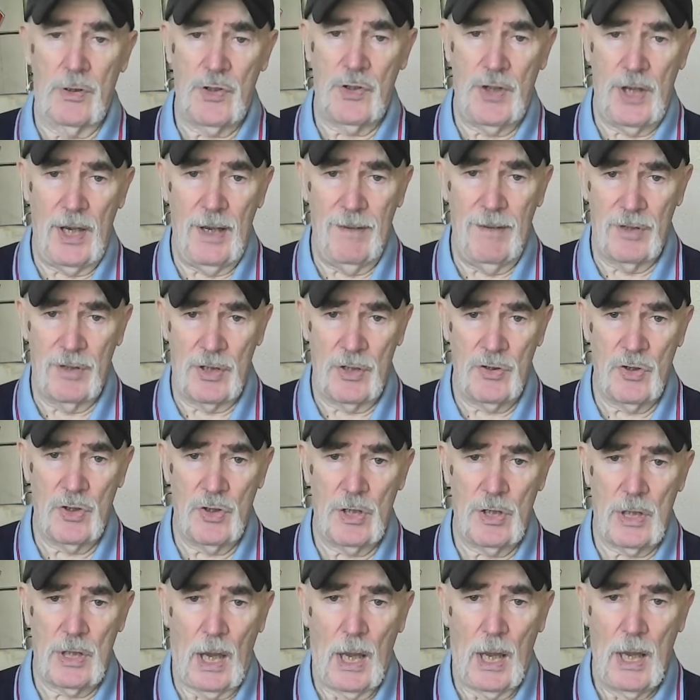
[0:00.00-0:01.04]

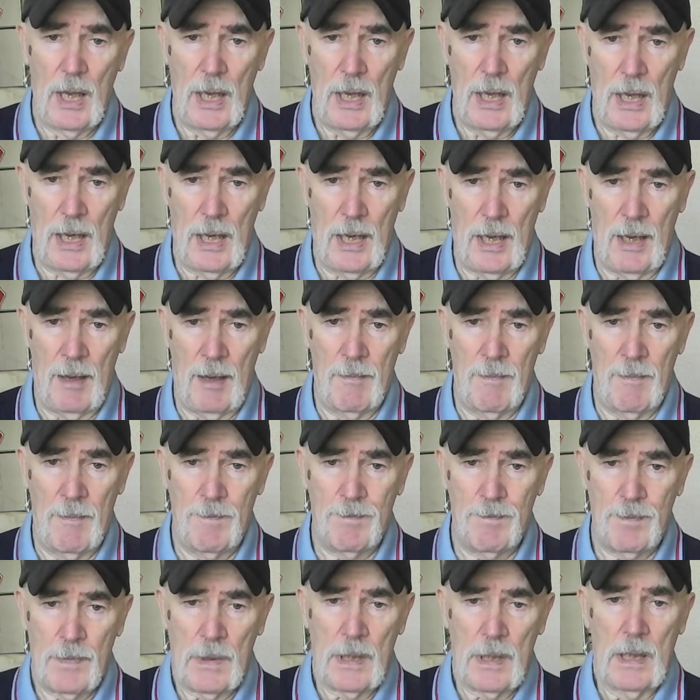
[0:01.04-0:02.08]
service
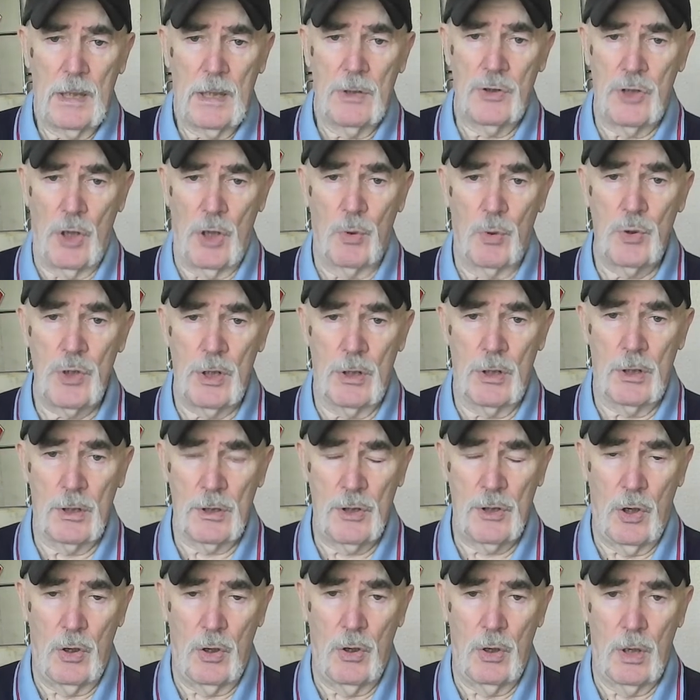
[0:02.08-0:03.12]
soldier on
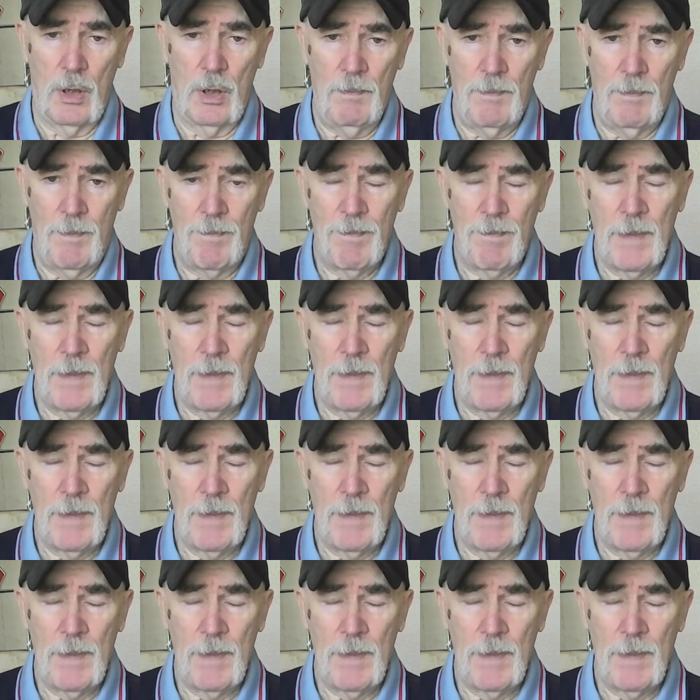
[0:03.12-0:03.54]
call-up,